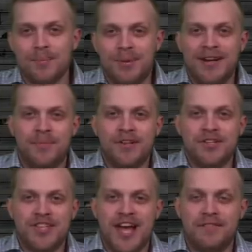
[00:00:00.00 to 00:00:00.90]
but didn't want to
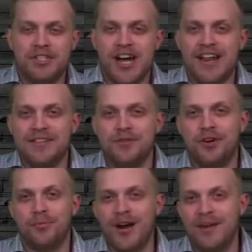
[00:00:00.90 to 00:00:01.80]
just have a giant
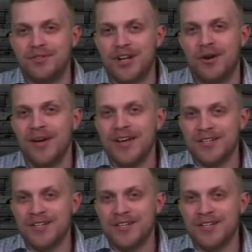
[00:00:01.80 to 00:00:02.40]
Antonio Brown show.